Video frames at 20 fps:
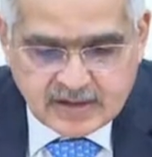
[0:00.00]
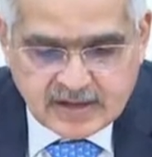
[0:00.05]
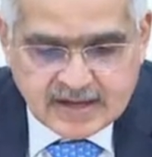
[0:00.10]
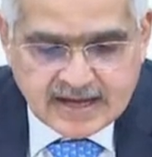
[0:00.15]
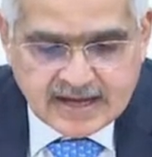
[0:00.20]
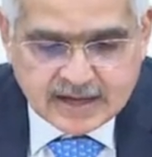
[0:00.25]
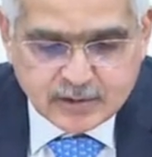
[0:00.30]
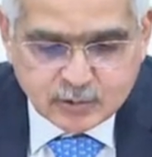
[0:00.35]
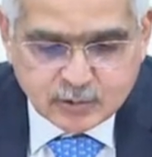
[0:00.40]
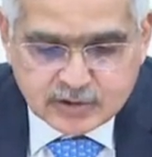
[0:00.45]

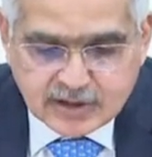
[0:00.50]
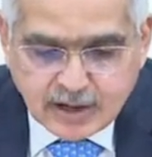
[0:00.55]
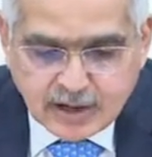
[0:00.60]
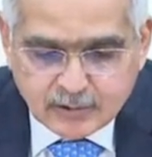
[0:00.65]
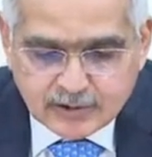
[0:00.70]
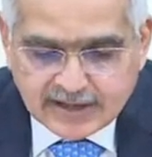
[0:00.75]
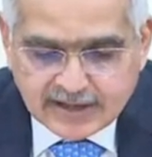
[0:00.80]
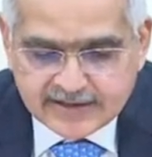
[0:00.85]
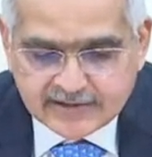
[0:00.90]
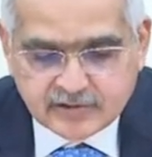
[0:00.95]
I would now
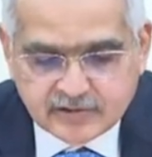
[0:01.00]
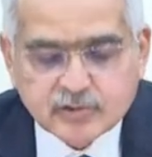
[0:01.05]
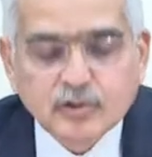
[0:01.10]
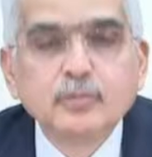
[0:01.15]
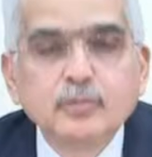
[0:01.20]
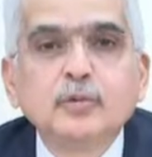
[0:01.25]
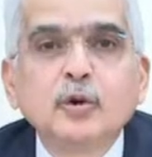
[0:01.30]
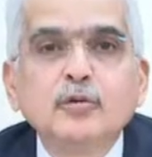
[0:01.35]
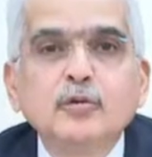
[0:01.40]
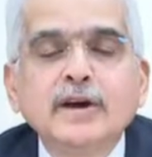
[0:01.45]
like to
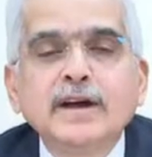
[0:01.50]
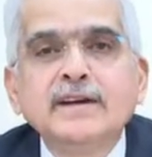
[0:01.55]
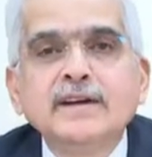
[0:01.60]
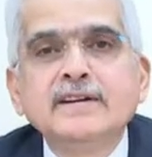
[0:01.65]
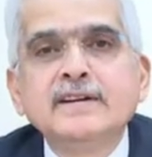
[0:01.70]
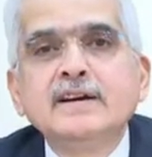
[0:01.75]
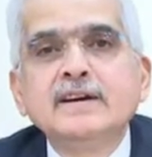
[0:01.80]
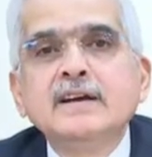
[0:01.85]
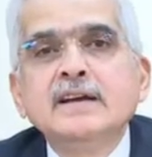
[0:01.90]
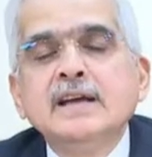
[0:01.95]
provide
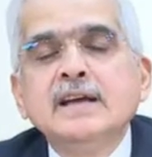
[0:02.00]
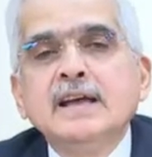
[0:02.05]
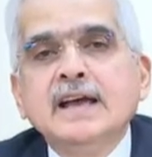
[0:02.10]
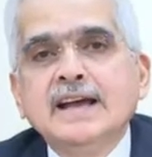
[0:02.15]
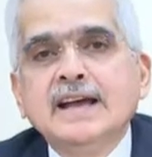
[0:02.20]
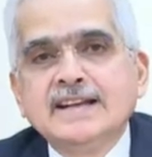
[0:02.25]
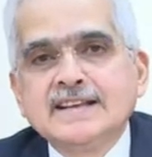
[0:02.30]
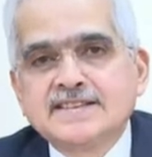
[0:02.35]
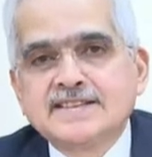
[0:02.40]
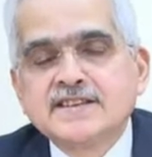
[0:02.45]

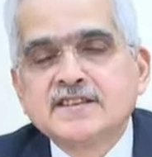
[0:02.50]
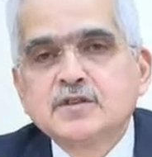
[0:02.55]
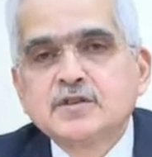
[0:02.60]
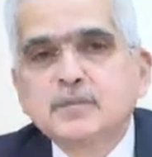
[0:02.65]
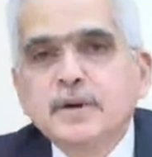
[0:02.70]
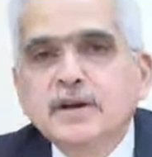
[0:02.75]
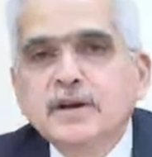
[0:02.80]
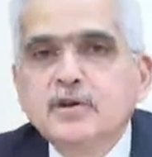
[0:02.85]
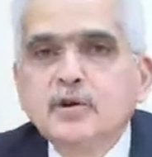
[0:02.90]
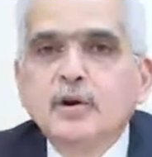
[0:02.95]
an
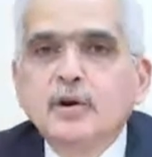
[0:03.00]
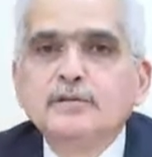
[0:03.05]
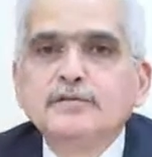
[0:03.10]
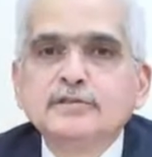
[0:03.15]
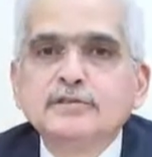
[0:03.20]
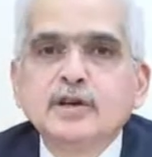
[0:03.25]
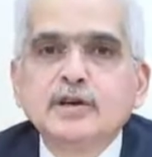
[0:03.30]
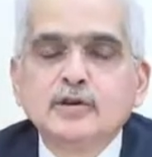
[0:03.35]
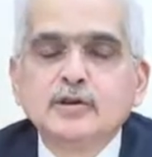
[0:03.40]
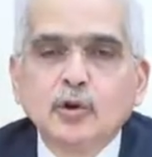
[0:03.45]
assessment of
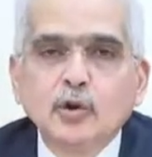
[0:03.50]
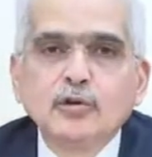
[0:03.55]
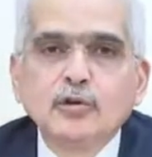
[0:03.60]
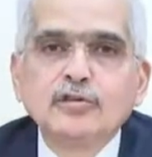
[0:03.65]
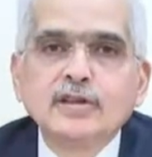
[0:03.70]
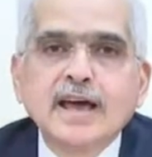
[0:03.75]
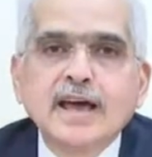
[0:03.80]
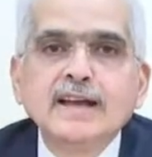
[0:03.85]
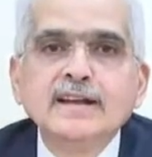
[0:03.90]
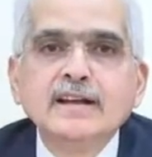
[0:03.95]
the growth
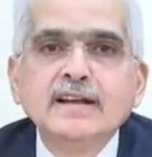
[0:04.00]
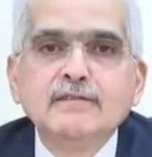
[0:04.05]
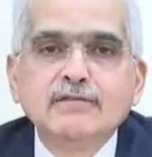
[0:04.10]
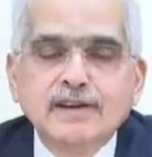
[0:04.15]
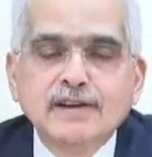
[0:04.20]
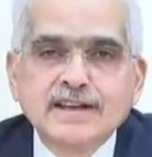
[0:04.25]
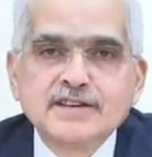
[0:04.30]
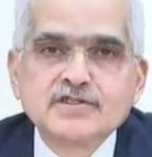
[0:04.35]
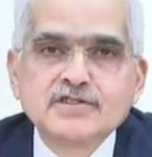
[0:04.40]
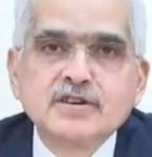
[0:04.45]
and
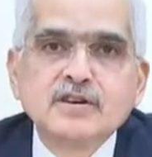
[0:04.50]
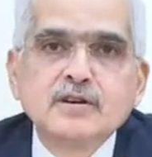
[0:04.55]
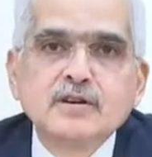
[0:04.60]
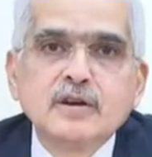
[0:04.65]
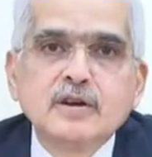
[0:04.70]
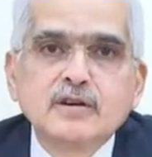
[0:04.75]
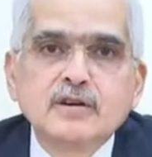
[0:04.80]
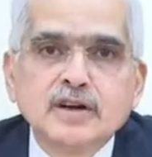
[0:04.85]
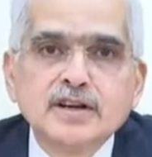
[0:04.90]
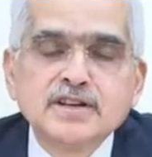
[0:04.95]
inflation
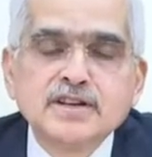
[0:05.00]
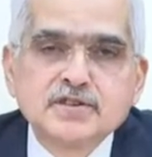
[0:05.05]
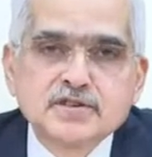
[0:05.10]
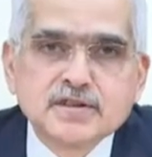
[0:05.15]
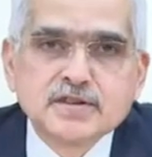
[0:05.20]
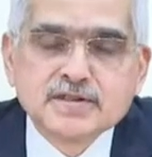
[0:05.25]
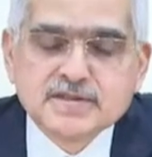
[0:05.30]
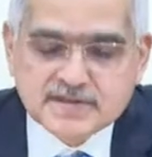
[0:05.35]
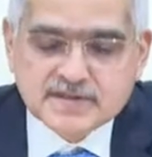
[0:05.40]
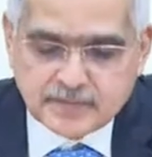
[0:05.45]

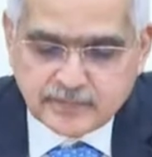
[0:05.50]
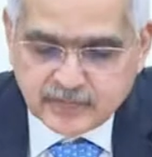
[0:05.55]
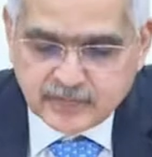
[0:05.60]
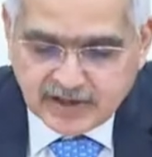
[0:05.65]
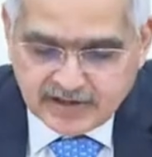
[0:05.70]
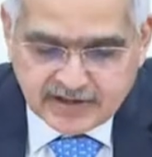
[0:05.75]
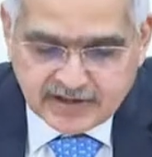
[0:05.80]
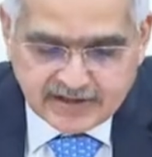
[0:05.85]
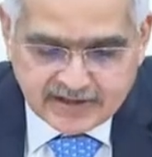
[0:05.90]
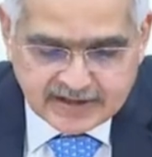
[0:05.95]
conditions
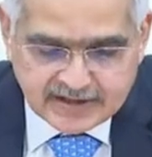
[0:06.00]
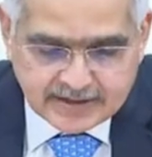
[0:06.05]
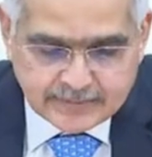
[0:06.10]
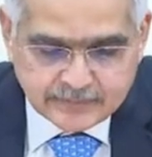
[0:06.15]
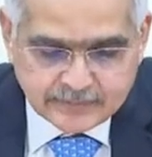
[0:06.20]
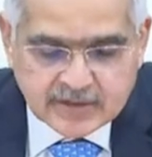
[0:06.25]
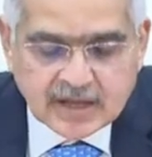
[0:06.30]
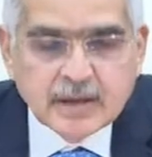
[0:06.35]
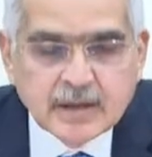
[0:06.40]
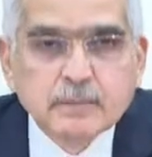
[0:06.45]
in India.
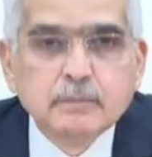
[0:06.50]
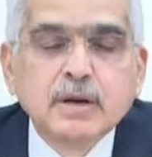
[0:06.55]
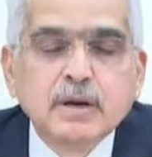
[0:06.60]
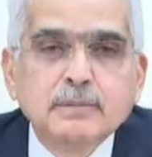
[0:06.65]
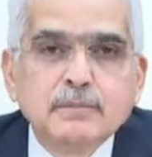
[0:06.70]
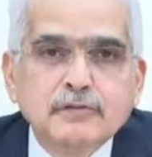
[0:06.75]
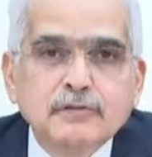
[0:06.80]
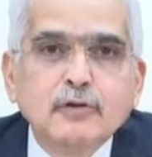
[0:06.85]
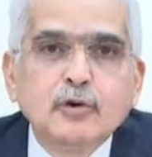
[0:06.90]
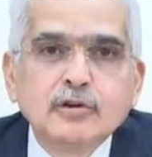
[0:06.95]
But
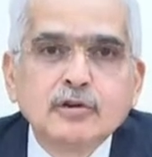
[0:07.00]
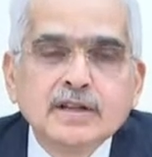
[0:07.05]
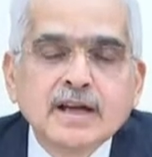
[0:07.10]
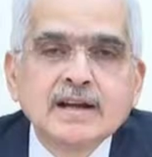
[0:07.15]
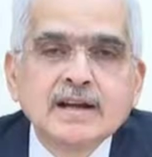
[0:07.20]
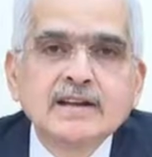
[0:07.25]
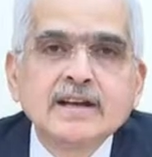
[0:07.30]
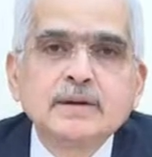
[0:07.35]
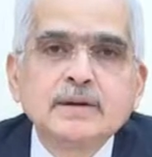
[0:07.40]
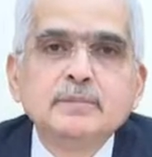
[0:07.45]
before
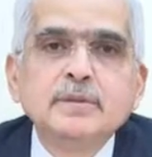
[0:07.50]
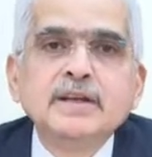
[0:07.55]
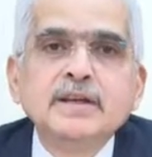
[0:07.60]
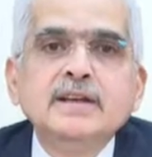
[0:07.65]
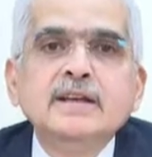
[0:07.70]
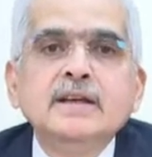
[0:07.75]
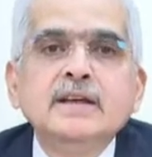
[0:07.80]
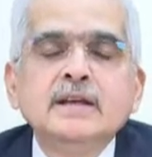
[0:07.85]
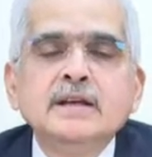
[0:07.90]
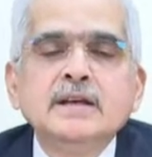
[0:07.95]
that, let me
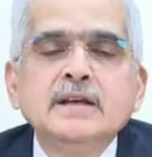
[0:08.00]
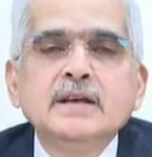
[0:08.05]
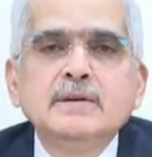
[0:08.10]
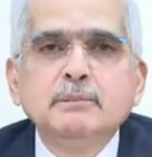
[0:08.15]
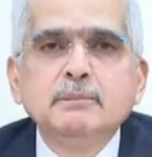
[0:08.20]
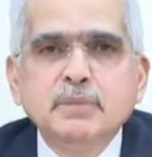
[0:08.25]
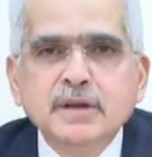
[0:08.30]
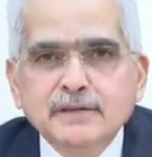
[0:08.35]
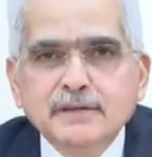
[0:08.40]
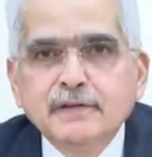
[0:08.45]

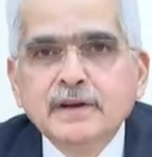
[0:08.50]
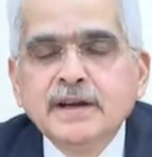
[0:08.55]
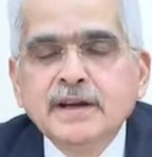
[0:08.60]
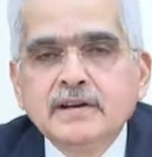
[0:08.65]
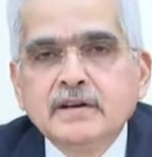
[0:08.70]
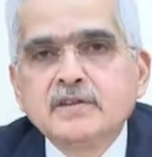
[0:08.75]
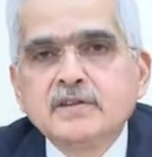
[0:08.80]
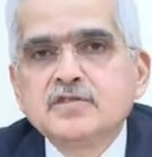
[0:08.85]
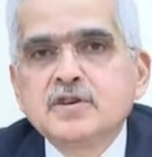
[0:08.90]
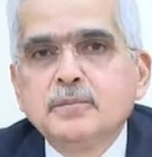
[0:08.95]
briefly
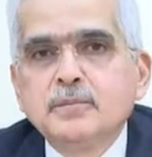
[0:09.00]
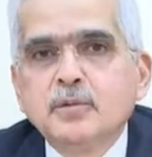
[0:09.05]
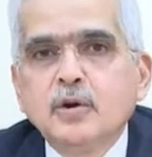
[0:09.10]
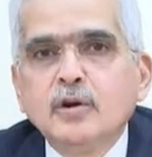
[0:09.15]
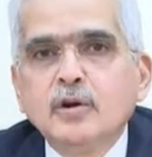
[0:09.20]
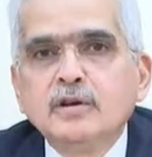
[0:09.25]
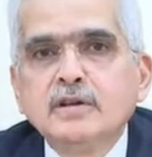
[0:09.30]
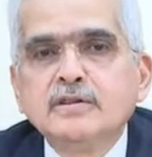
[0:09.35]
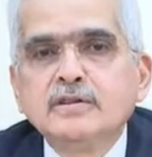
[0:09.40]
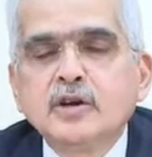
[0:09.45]
touch upon
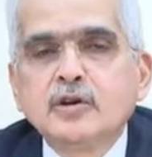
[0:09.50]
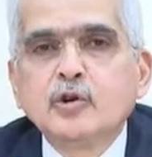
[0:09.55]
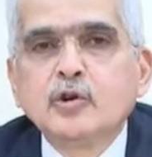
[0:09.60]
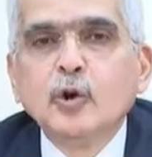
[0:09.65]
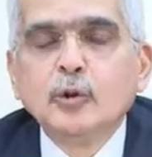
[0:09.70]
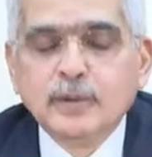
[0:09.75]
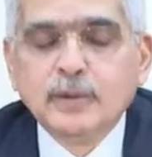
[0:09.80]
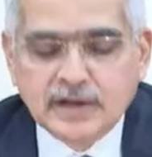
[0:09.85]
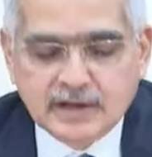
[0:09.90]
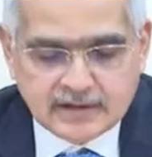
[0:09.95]
the
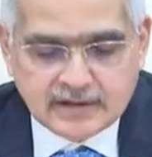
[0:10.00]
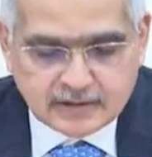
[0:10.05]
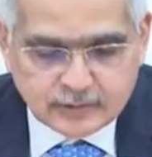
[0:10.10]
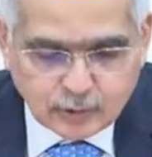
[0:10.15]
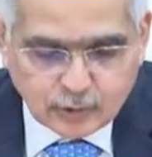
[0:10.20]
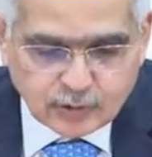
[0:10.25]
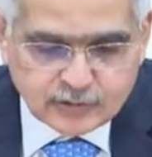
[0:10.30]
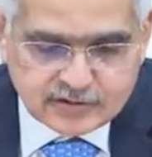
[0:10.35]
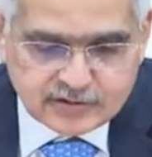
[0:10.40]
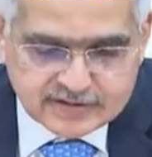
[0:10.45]
global
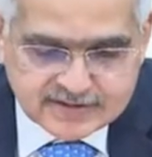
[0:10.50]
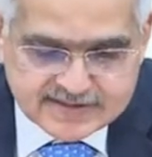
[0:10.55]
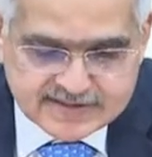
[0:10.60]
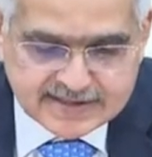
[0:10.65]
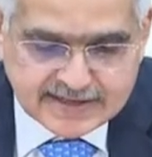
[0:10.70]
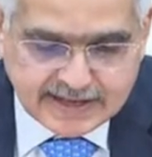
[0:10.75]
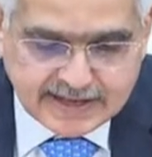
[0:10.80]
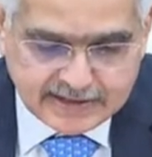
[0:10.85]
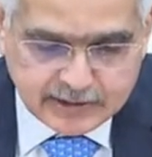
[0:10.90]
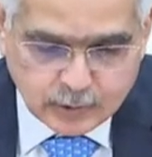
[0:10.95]
growth
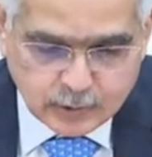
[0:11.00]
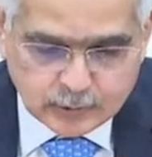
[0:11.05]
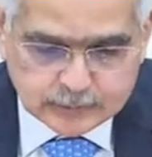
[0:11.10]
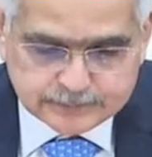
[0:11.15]
scenario.